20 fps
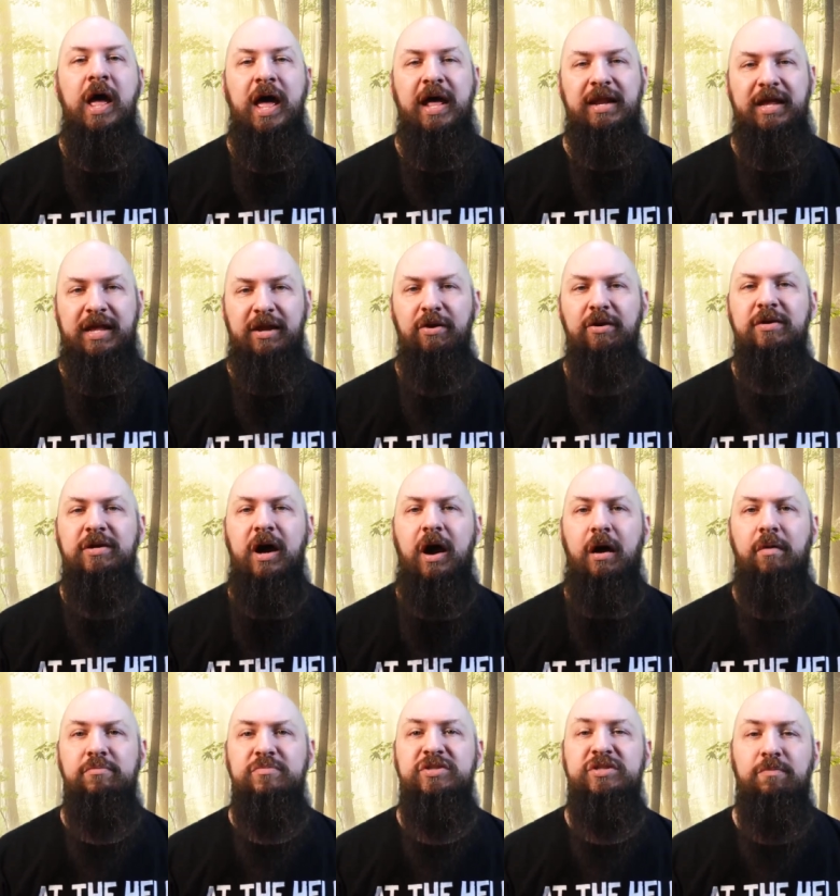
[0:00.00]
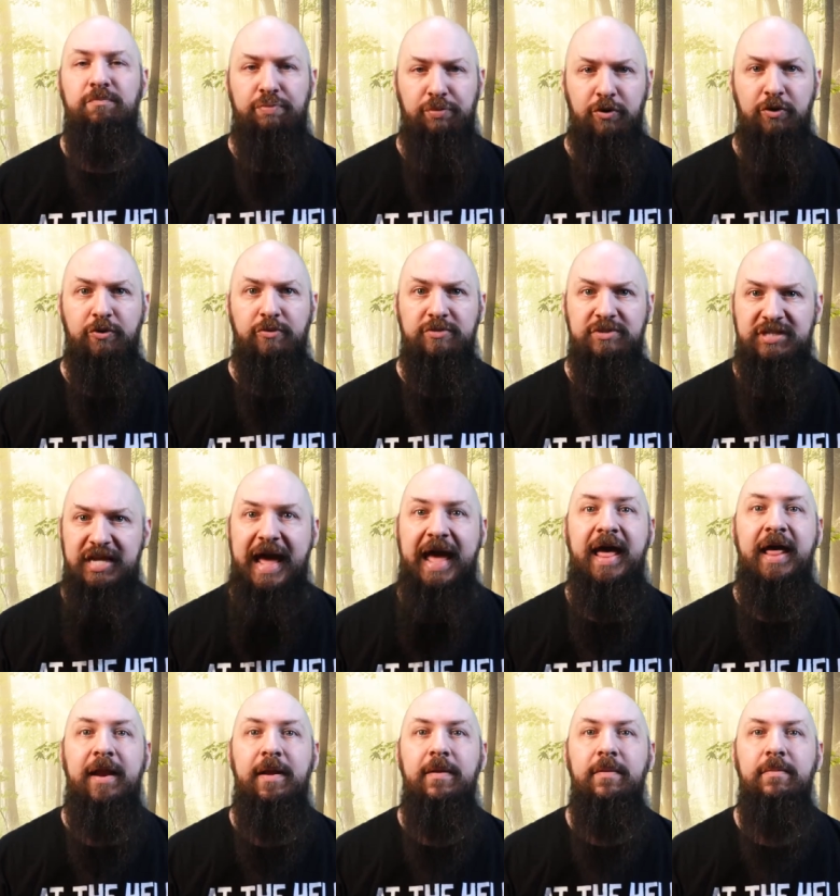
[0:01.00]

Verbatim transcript: and here comes Brood ten.